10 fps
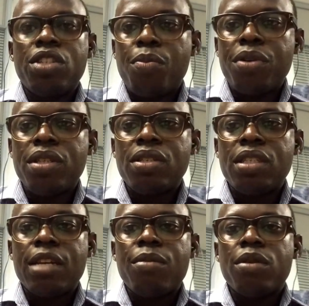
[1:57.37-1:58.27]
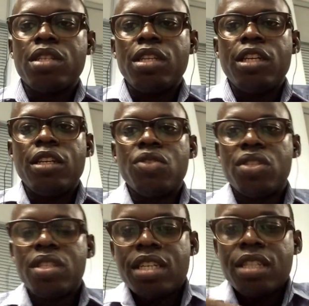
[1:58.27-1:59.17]
operating system on the
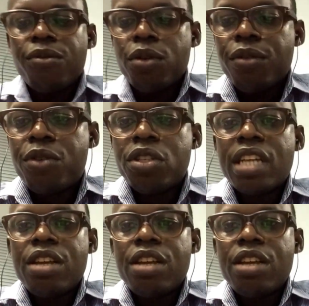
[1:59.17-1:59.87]
Z30 for the first time,